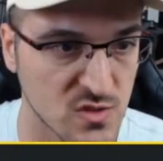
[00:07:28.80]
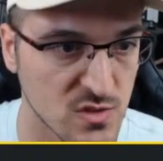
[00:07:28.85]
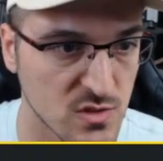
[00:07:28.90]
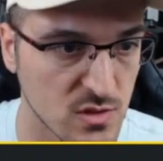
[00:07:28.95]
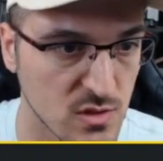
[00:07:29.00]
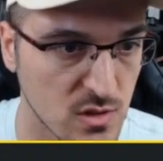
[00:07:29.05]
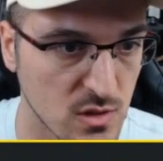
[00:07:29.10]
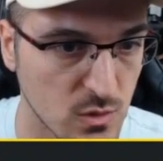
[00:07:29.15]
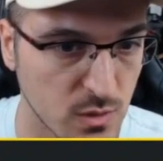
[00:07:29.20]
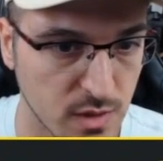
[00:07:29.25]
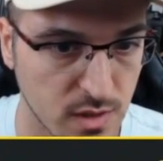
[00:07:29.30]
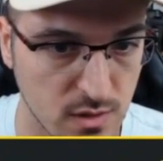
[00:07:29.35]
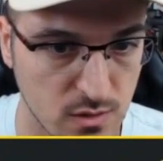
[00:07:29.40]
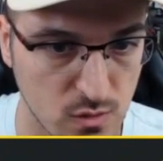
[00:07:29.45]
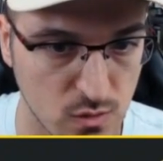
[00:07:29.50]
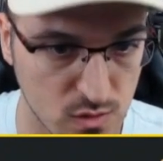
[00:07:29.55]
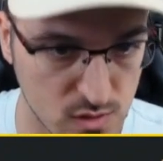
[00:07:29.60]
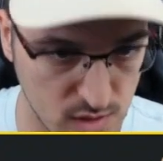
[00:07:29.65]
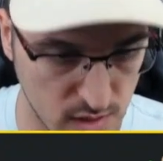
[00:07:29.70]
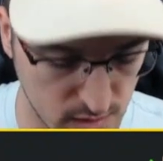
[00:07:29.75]
So now we get
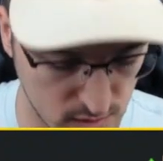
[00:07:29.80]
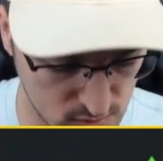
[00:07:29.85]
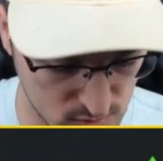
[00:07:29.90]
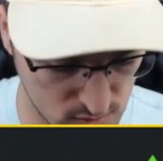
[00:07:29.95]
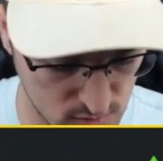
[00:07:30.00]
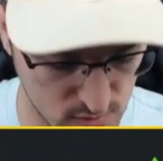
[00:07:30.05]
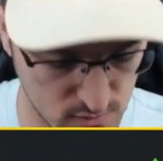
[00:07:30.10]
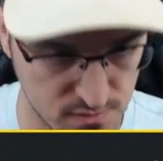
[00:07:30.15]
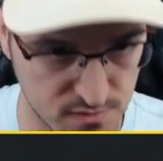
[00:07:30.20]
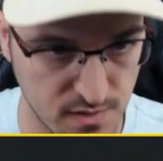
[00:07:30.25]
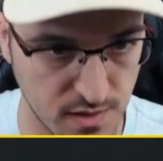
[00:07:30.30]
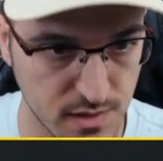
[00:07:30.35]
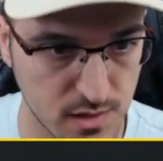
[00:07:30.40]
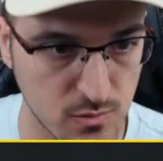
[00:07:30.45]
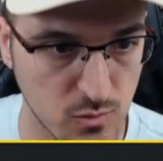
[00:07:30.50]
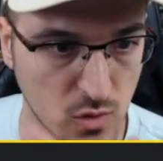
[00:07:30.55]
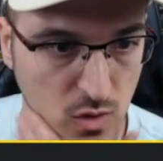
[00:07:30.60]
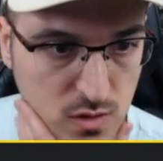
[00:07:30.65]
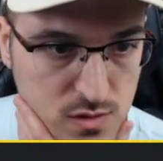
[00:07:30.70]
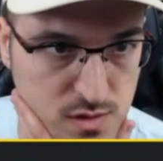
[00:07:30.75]
to cycle, find the
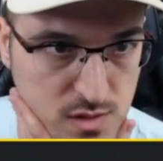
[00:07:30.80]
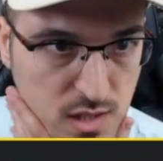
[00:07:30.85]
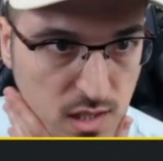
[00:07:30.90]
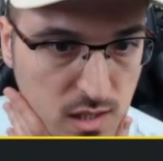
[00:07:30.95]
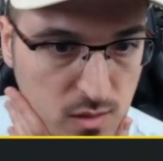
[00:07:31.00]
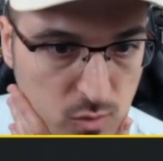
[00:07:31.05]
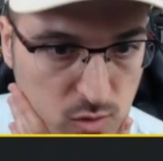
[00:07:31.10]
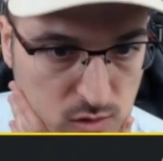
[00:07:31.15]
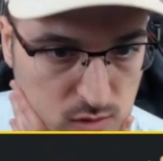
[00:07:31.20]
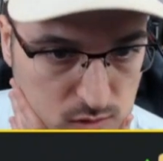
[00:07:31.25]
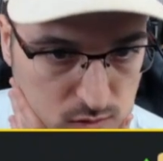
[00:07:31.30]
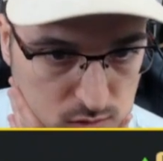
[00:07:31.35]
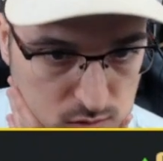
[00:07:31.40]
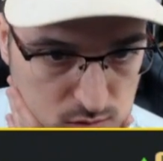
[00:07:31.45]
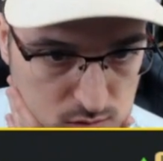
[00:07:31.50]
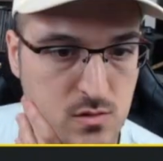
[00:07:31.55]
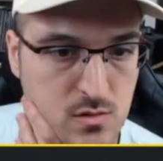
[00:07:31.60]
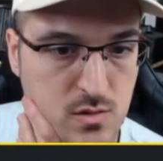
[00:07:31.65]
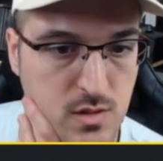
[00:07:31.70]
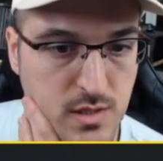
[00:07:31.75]
Mox Diamond.
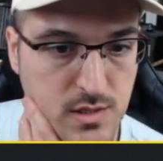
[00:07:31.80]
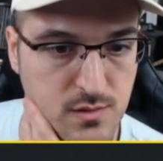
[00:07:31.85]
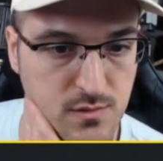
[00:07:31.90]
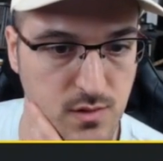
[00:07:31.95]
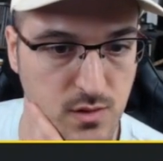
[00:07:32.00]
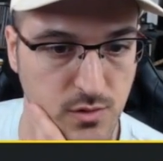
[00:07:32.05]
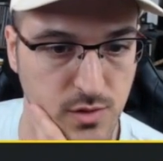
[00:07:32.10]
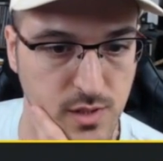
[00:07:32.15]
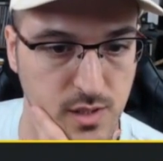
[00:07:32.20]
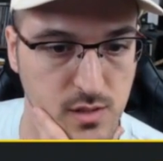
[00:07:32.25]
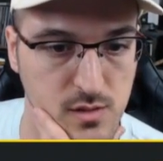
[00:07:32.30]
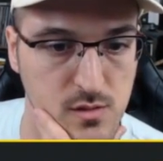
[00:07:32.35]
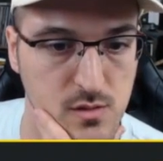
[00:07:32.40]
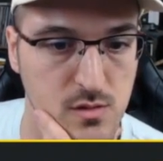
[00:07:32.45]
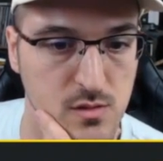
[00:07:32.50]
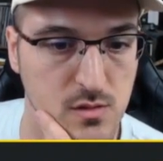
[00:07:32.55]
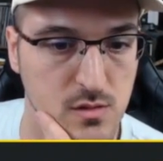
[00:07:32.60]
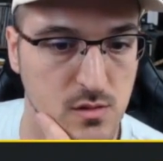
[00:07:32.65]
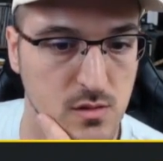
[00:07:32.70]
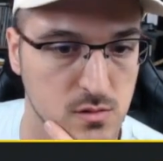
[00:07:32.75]
That's very
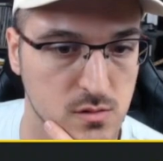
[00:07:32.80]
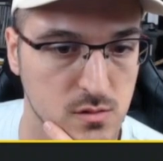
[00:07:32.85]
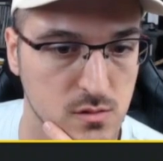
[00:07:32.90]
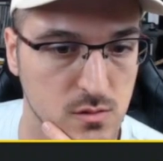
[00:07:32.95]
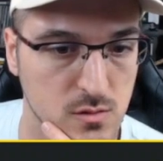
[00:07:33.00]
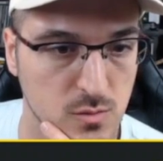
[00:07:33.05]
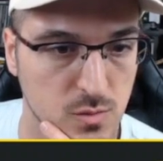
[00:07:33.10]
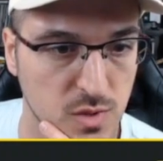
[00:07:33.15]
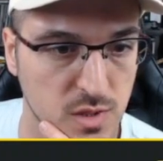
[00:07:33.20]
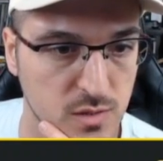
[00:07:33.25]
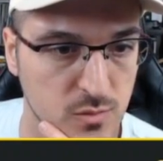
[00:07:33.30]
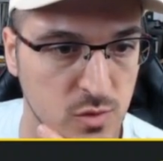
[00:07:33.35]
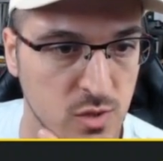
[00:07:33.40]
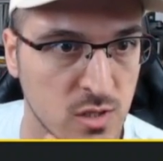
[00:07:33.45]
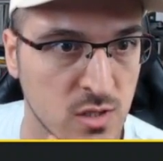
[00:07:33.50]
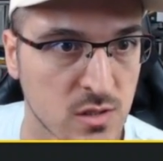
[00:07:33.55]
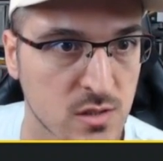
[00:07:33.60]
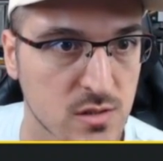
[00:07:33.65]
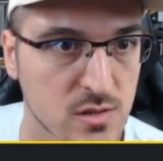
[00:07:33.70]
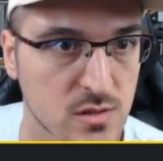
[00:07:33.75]
nice. So play
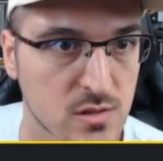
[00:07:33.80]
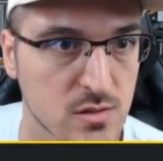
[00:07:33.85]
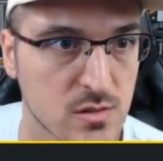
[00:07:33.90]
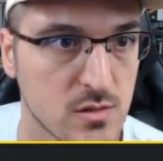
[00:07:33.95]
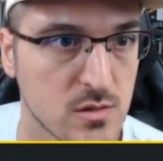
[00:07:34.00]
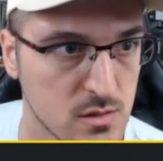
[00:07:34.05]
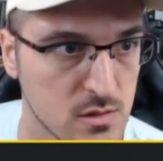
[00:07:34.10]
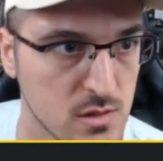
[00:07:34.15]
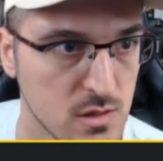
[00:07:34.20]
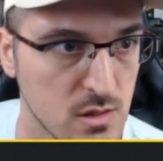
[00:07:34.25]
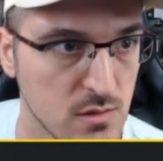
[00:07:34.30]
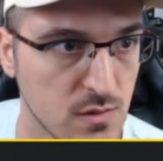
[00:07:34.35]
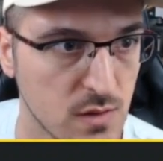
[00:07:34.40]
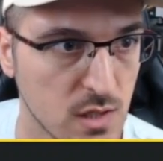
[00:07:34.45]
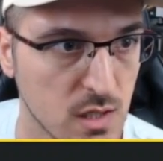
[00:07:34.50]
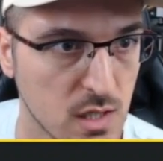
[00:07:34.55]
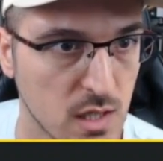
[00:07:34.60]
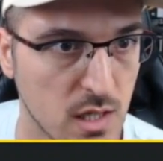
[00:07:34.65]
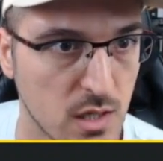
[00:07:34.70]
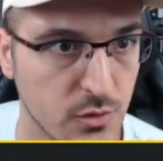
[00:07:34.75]
Mox, see if
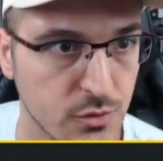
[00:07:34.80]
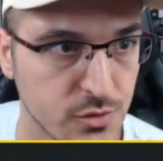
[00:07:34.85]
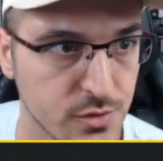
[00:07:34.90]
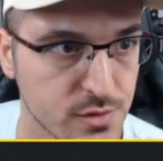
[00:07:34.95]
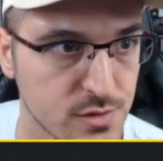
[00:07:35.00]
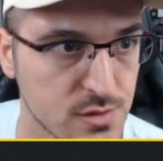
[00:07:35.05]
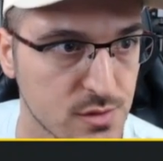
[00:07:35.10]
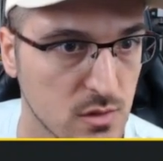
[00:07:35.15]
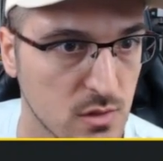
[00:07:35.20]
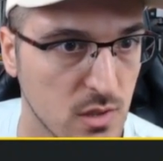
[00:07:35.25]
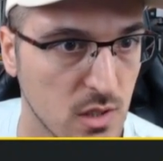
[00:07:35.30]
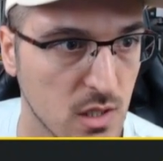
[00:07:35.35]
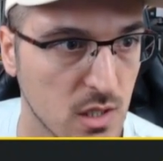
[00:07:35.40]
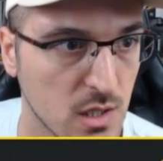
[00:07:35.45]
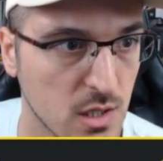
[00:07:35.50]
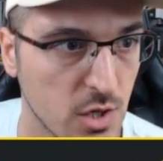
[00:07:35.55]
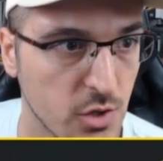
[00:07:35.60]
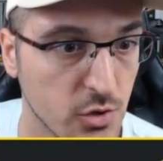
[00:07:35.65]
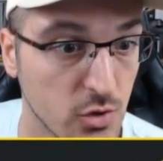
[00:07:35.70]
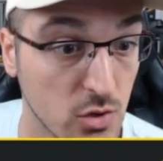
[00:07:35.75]
he counters. He
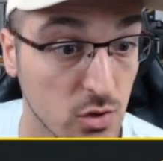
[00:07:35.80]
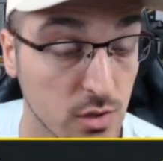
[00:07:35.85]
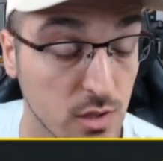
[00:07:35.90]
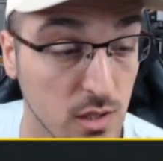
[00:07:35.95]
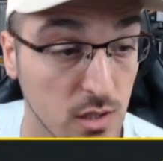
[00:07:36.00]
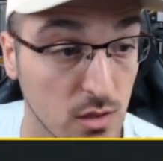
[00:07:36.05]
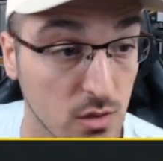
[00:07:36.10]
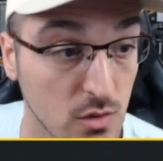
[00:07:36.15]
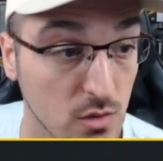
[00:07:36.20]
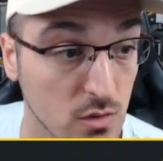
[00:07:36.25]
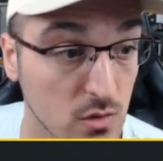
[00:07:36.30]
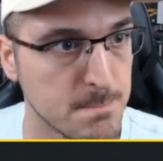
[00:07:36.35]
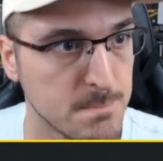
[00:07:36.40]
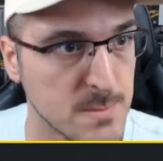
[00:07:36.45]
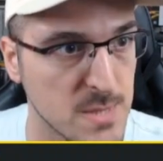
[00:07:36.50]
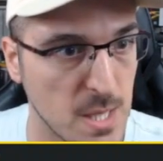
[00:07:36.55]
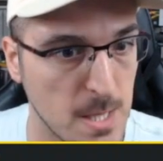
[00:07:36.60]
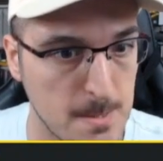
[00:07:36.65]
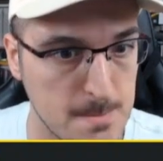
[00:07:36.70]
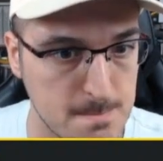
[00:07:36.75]
can annul here.
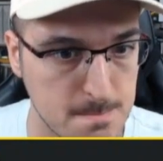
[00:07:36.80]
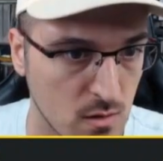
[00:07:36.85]
Yep.